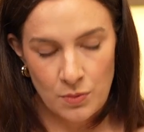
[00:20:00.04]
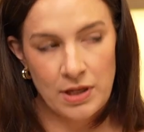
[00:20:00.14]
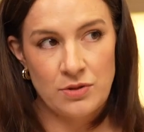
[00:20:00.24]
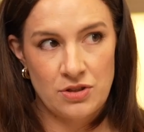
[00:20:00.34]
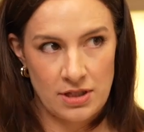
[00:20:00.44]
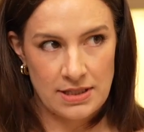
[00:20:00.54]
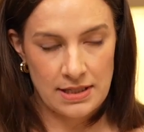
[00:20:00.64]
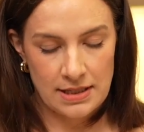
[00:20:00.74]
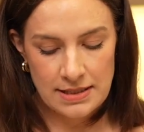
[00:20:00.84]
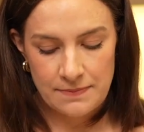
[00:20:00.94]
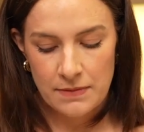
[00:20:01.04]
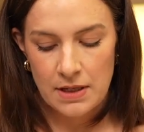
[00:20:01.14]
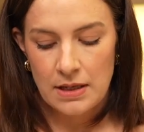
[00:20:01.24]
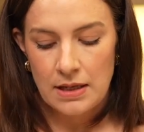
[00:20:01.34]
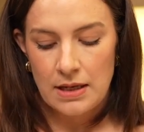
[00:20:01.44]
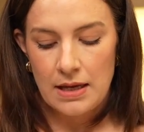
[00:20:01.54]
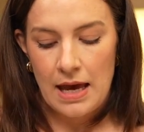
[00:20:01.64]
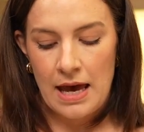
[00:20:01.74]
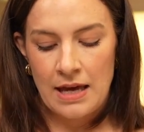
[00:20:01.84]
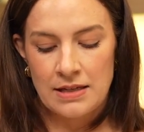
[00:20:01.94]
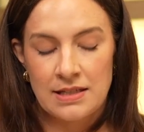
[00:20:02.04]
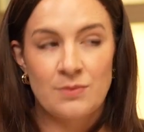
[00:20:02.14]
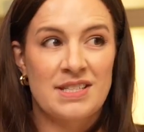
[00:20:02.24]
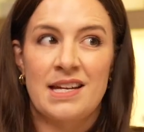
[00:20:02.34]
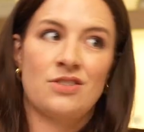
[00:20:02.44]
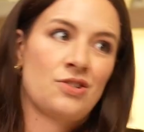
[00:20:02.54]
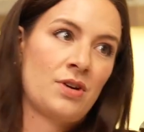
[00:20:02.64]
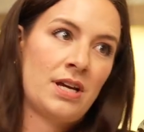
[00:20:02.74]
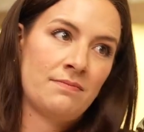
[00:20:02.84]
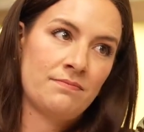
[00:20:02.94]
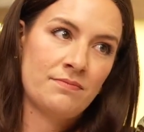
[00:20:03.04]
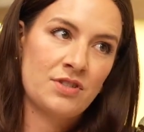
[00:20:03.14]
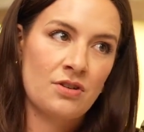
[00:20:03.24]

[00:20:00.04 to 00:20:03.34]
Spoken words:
he was 36. And it was stage 3. So